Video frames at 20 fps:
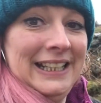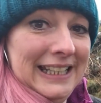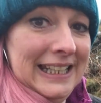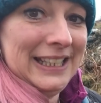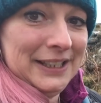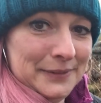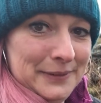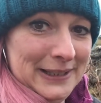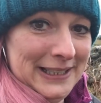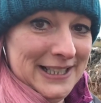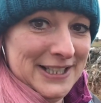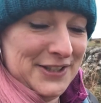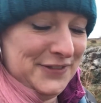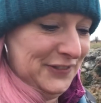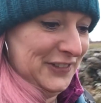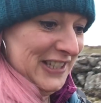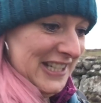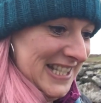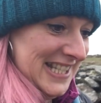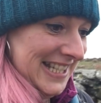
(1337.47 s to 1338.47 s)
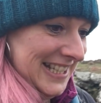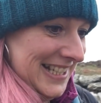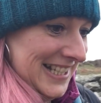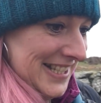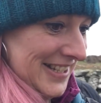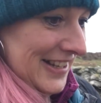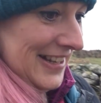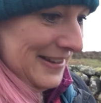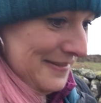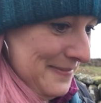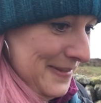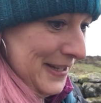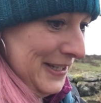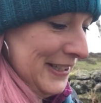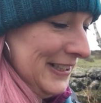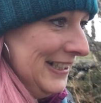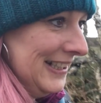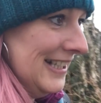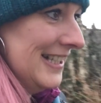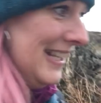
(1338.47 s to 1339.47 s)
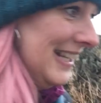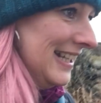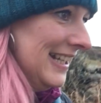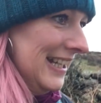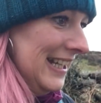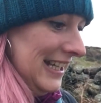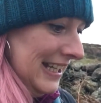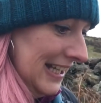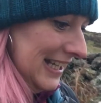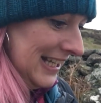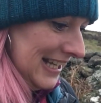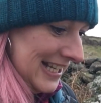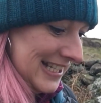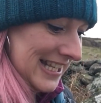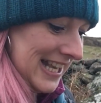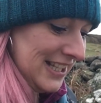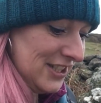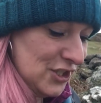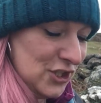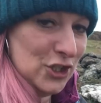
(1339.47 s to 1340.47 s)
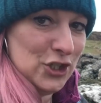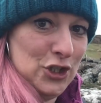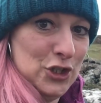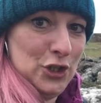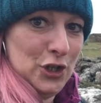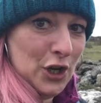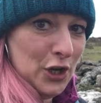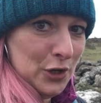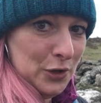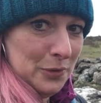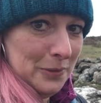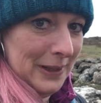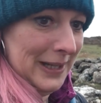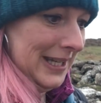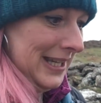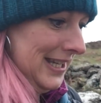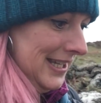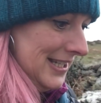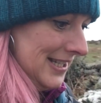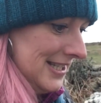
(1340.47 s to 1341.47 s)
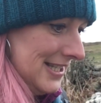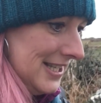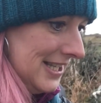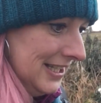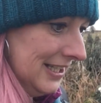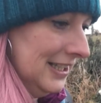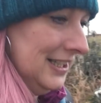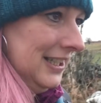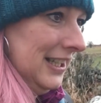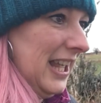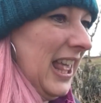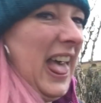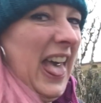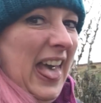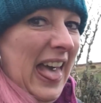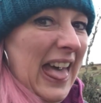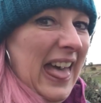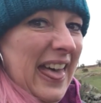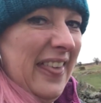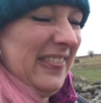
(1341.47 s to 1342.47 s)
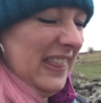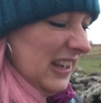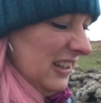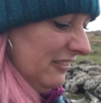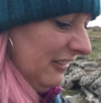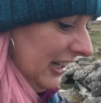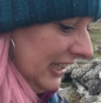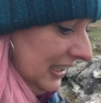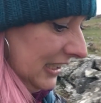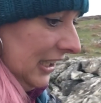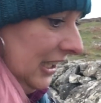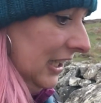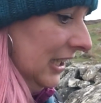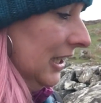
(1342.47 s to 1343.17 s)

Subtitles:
Equally as freezing as I am. Has had snow where he is, and then rain.